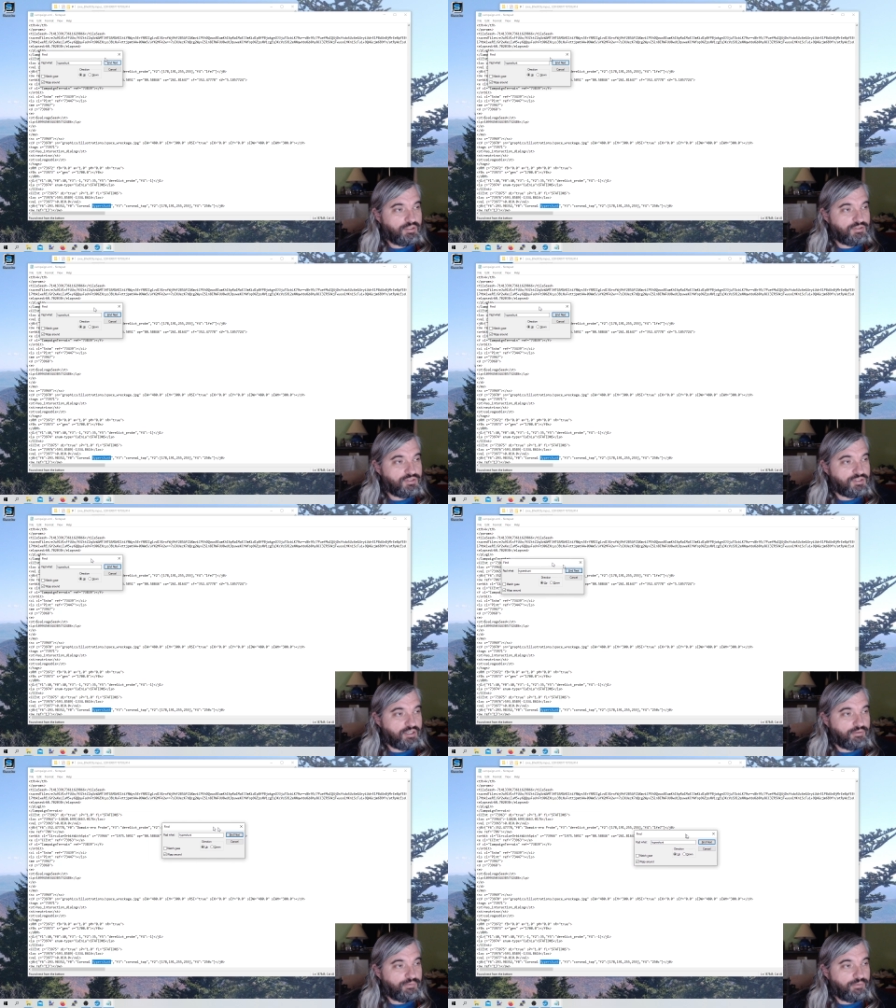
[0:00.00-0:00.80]

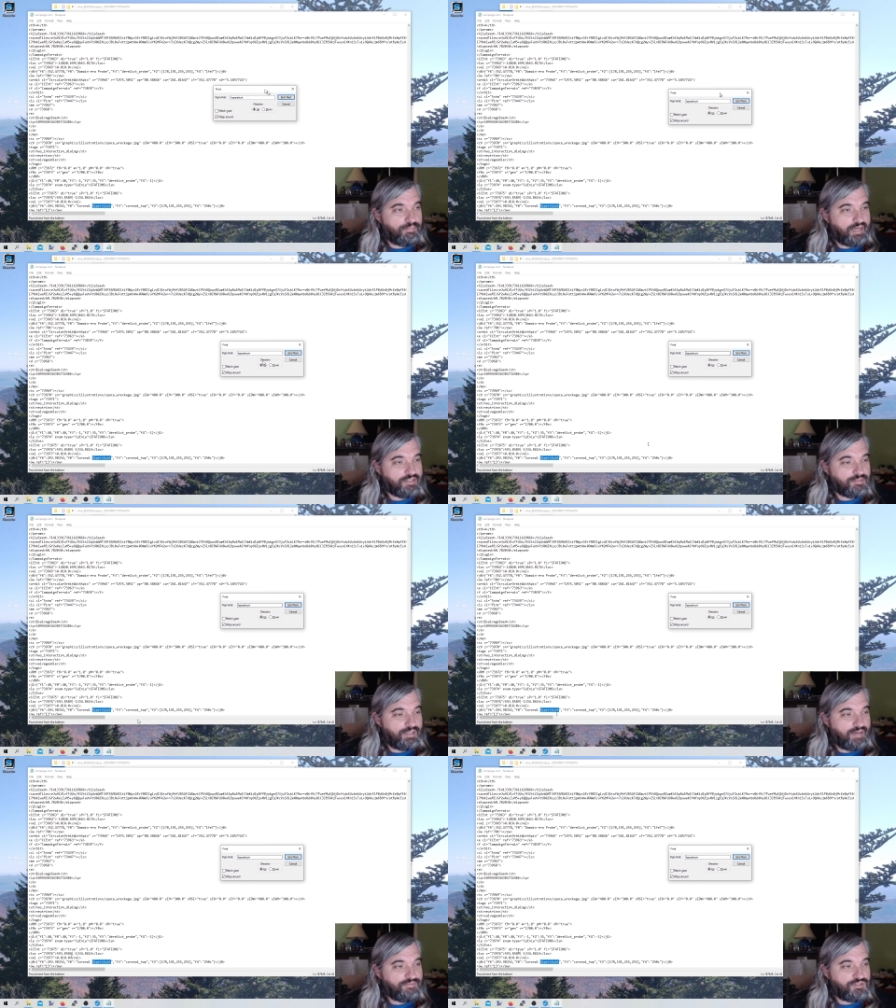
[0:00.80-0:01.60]
So we possibly
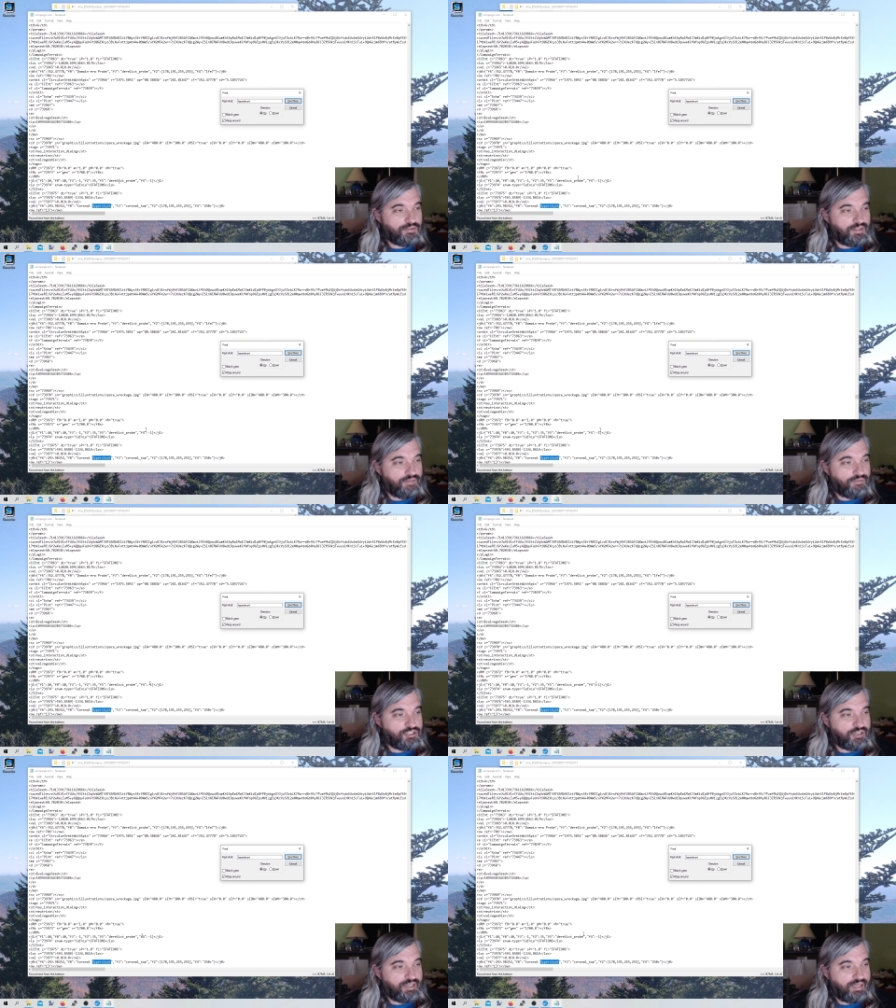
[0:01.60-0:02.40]
have two. And then what you're
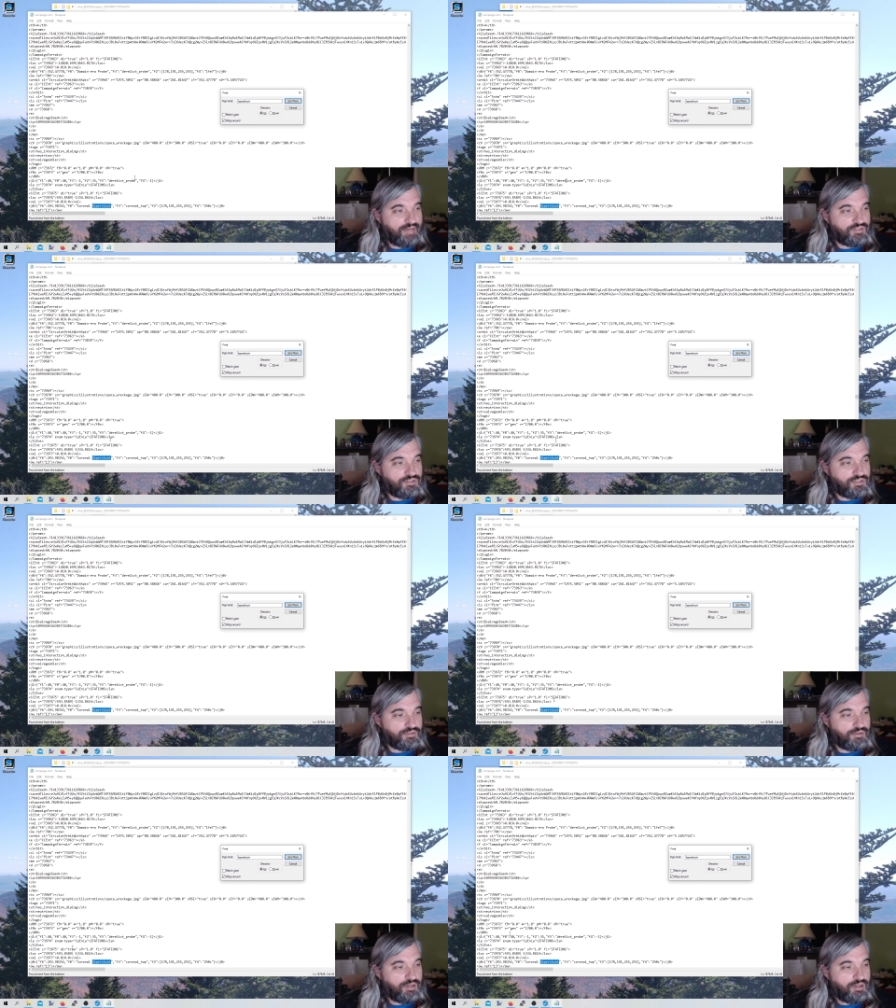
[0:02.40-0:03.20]
going to have to
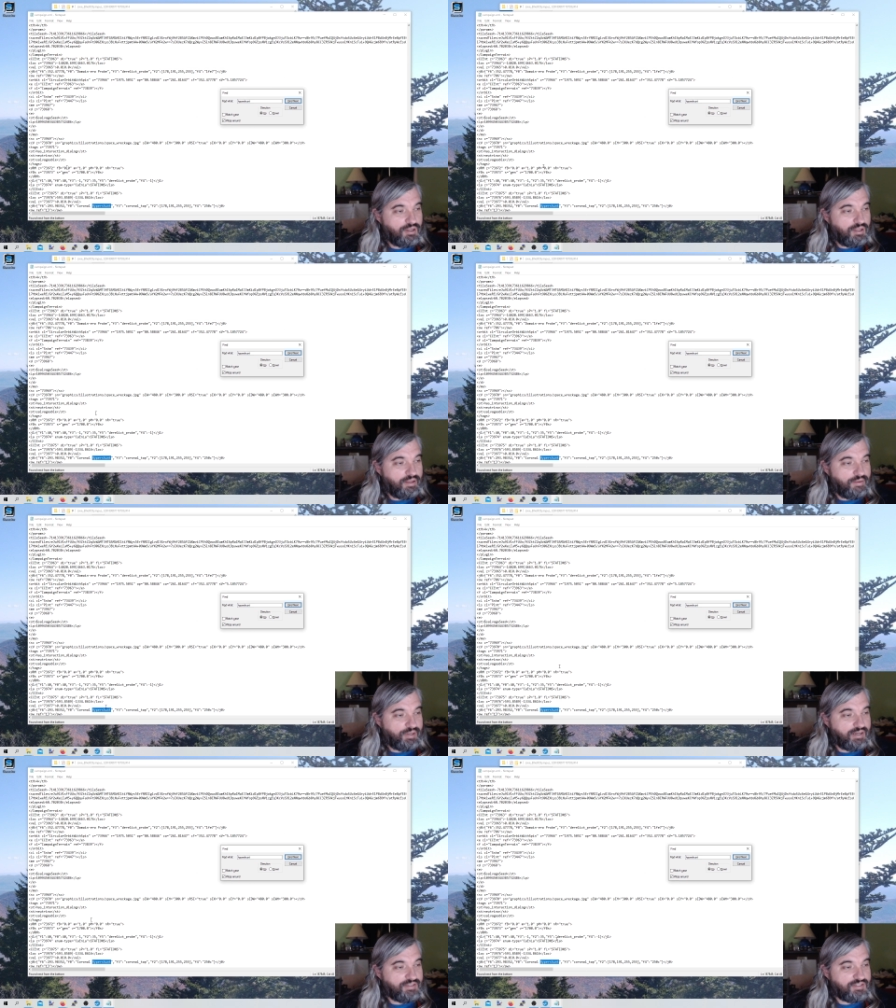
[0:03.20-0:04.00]
do,
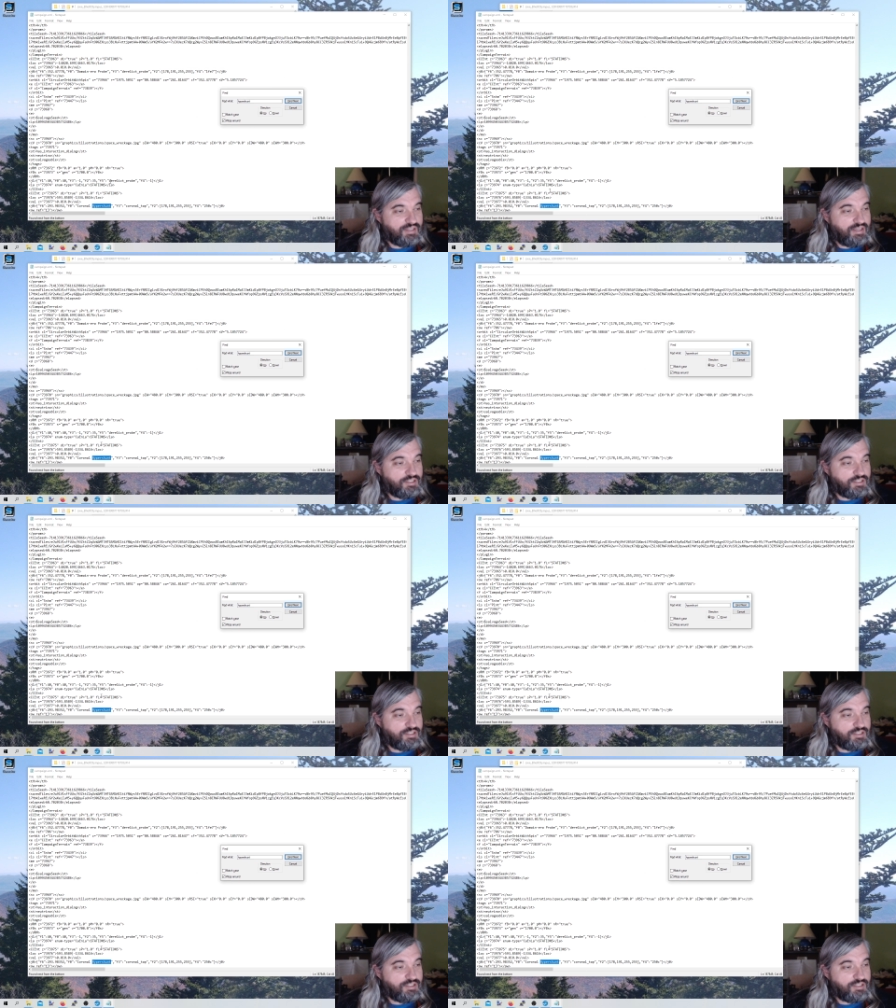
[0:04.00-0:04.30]
because it is